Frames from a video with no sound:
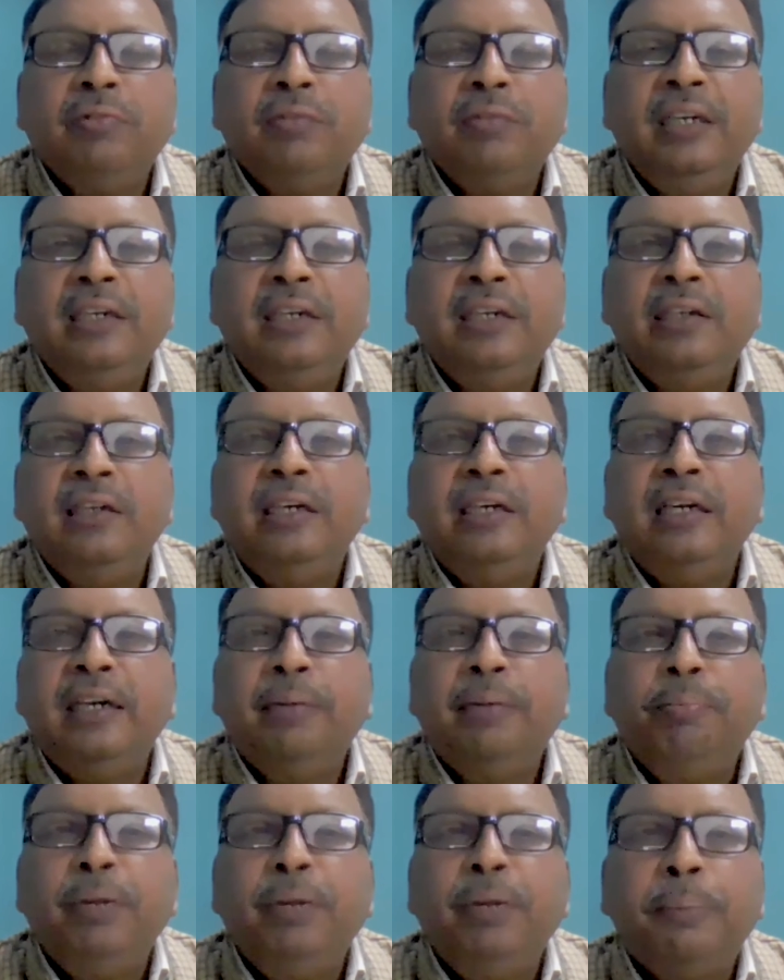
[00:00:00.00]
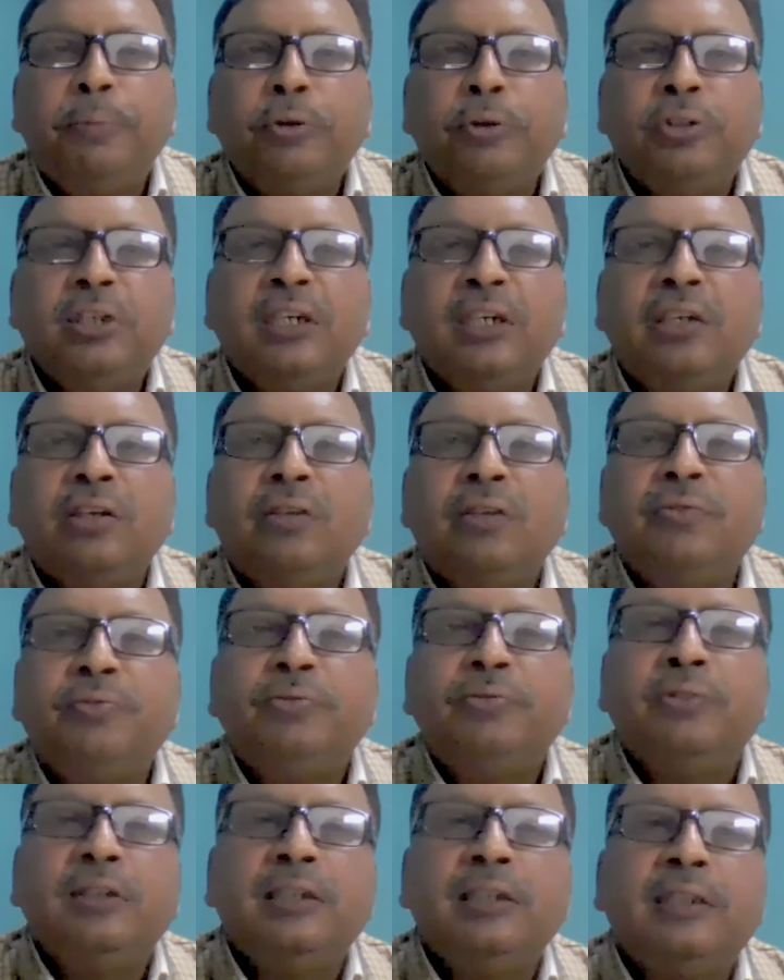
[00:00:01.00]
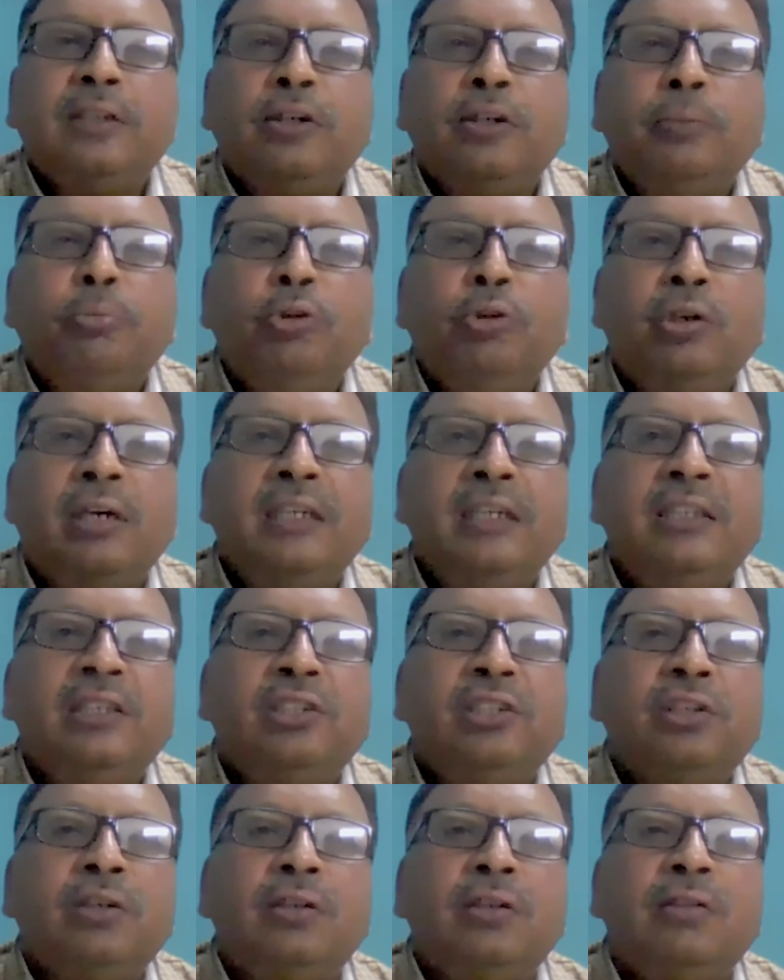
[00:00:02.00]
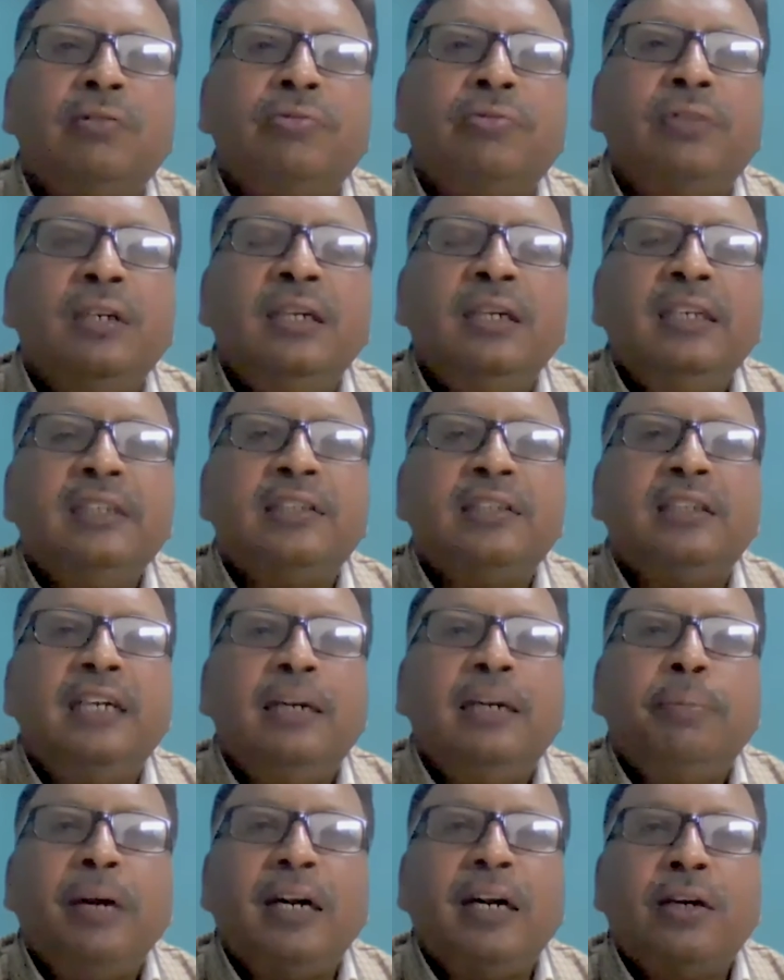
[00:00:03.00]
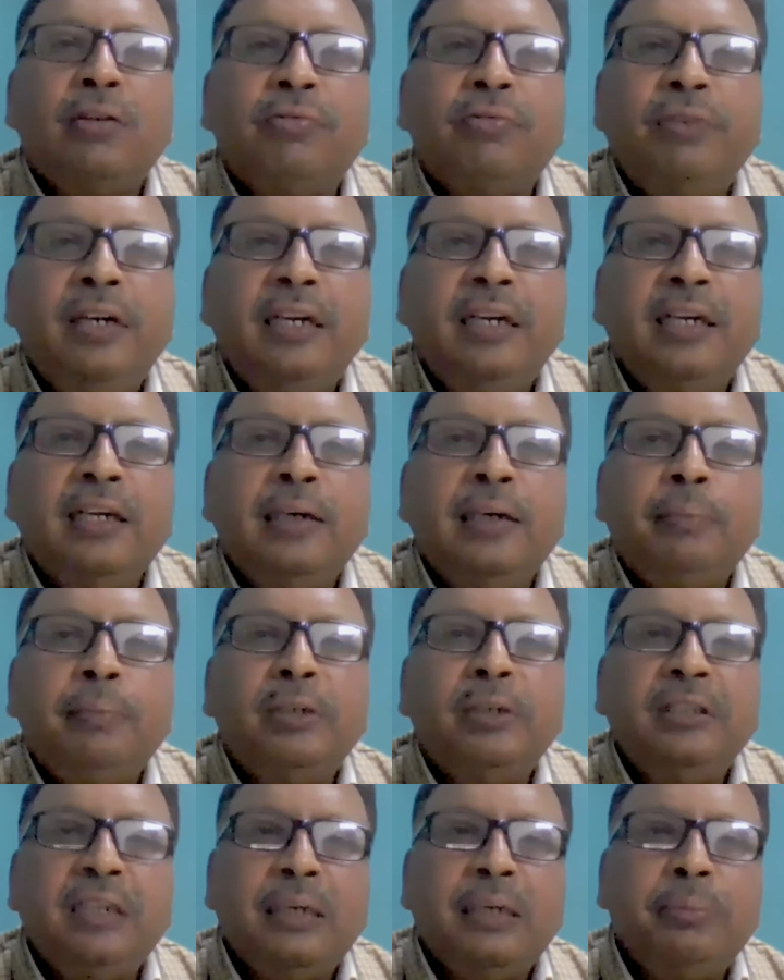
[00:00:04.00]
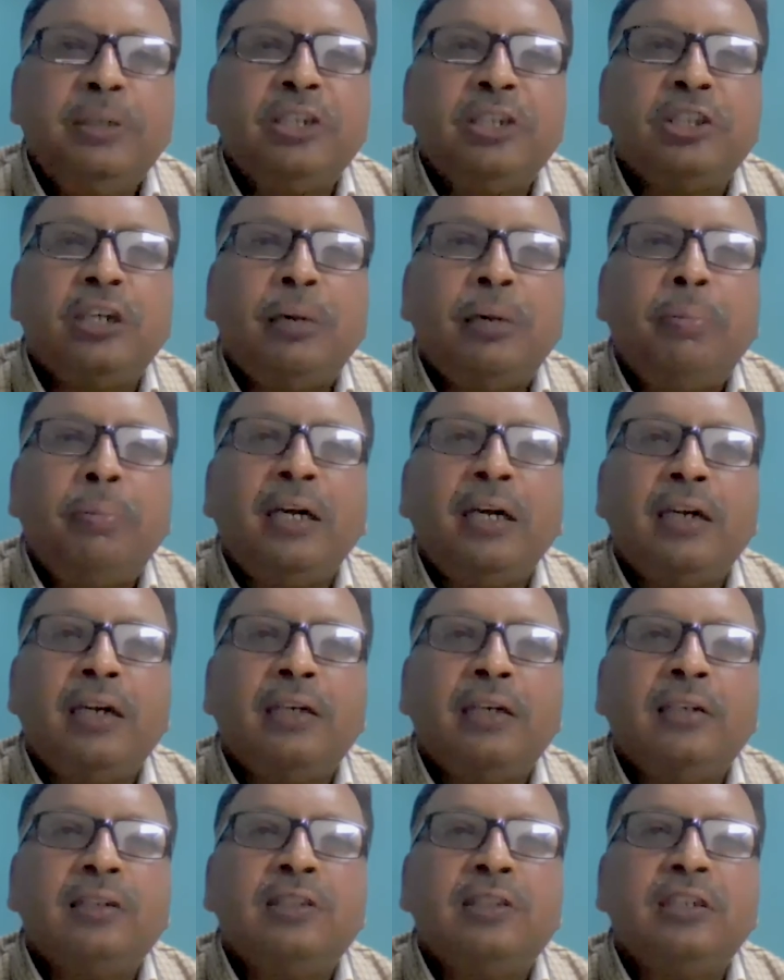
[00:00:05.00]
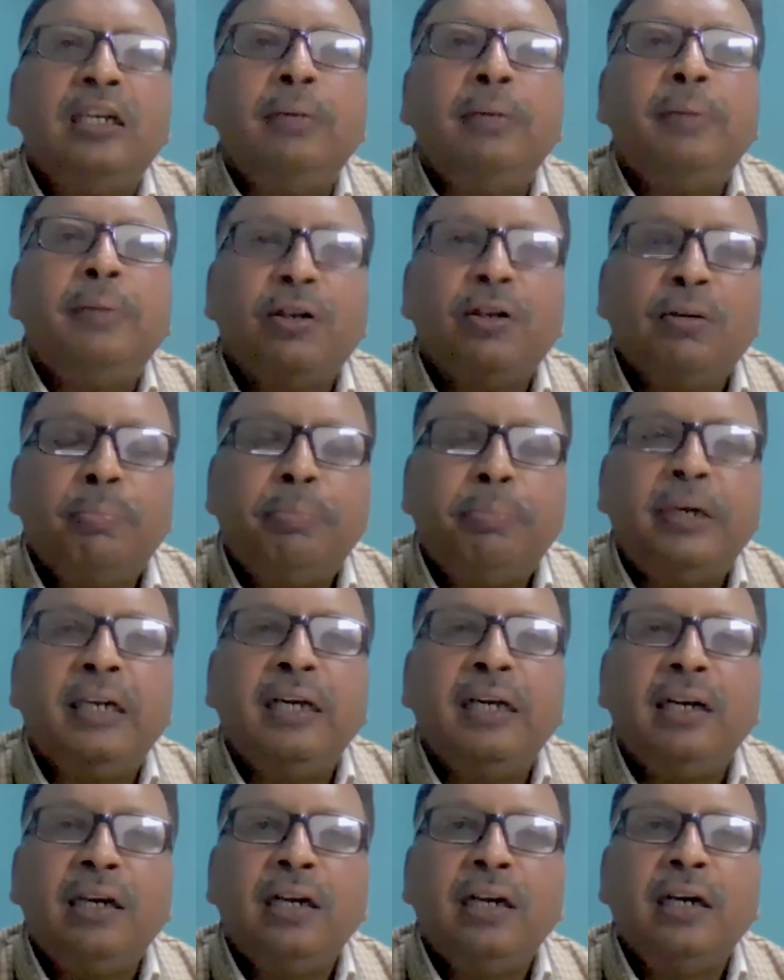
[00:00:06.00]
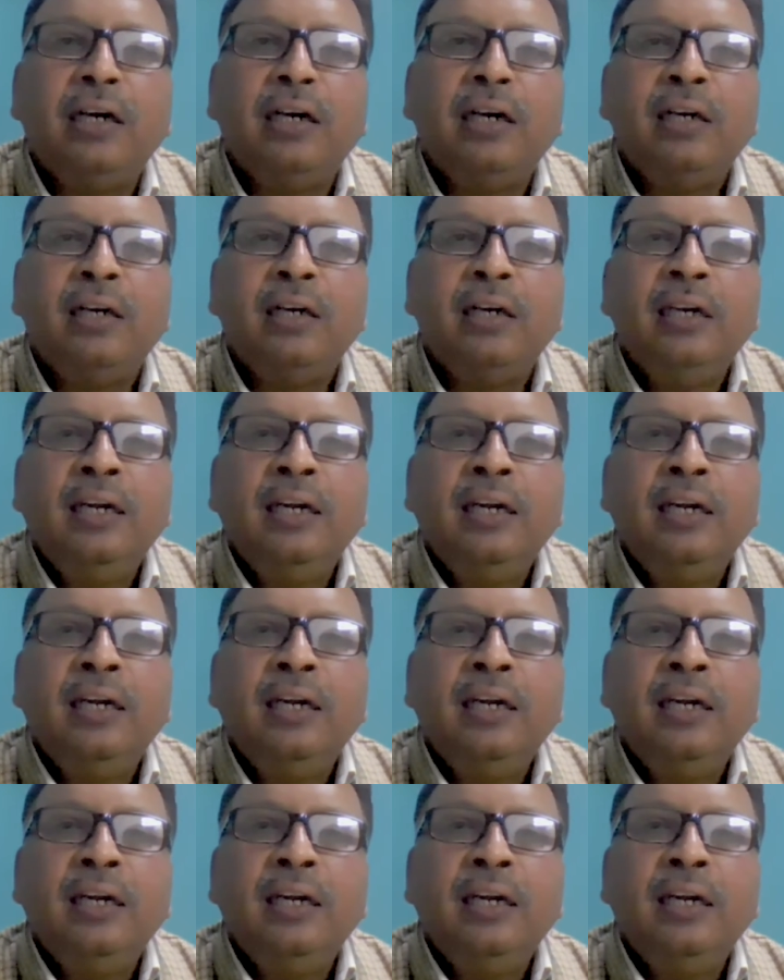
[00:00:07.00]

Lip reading: we did a big project of computerization of State Bank of India, Punjab National Bank, State Bank of Patiala.